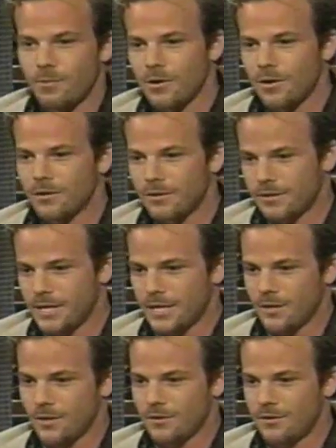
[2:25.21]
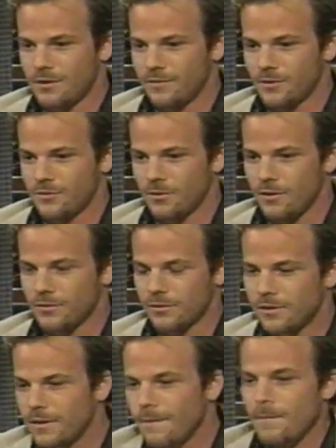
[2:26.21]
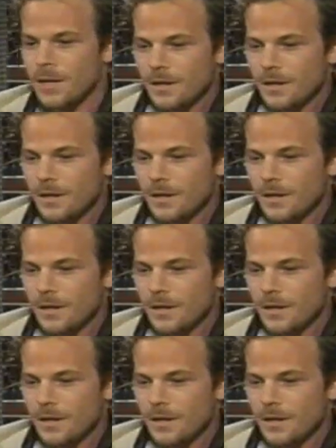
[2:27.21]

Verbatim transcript: this part, this gig on Diff'rent Strokes, and